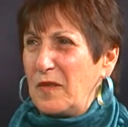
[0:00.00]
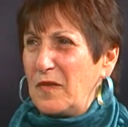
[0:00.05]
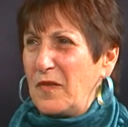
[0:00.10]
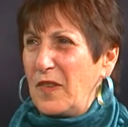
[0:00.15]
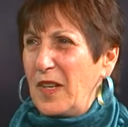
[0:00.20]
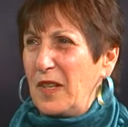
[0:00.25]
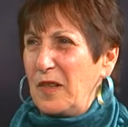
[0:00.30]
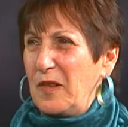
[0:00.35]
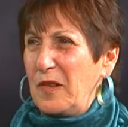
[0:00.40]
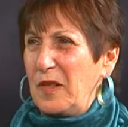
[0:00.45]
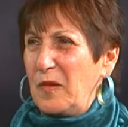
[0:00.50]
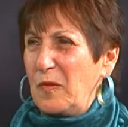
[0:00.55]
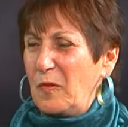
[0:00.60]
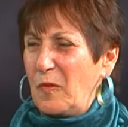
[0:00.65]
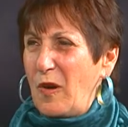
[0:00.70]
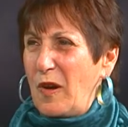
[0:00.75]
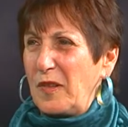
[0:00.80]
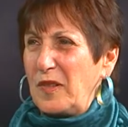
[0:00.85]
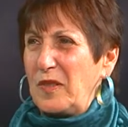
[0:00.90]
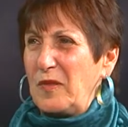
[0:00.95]
a fellow that
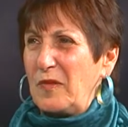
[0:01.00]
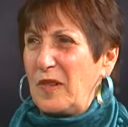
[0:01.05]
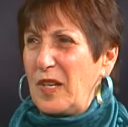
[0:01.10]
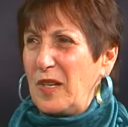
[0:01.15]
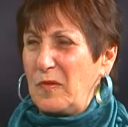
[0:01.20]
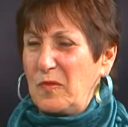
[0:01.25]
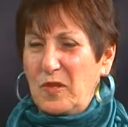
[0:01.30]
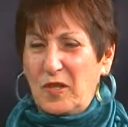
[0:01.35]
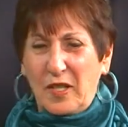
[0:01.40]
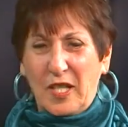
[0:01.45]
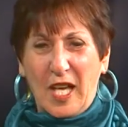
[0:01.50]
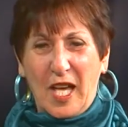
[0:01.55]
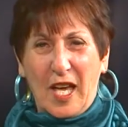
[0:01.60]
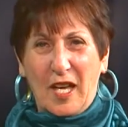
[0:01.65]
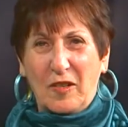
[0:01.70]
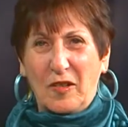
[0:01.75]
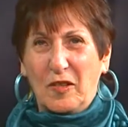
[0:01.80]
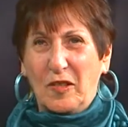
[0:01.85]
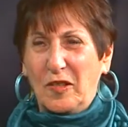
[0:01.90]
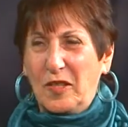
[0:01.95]
walks around with a
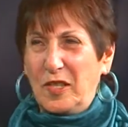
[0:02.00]
cat on a leash.